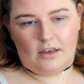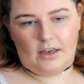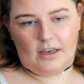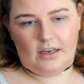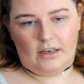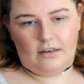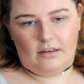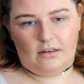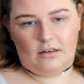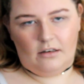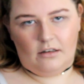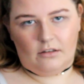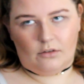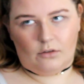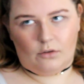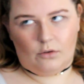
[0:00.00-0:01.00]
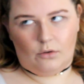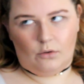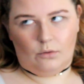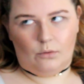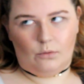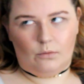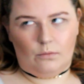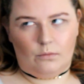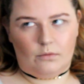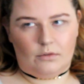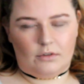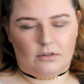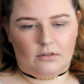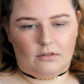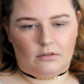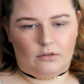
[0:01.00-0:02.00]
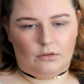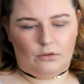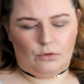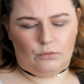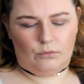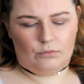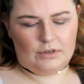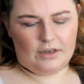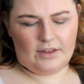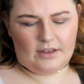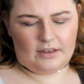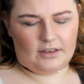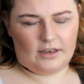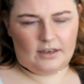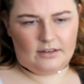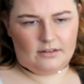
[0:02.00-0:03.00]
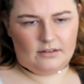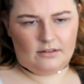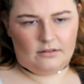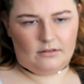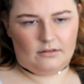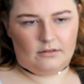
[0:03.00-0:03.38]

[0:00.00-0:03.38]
And the tiniest of brushes for this.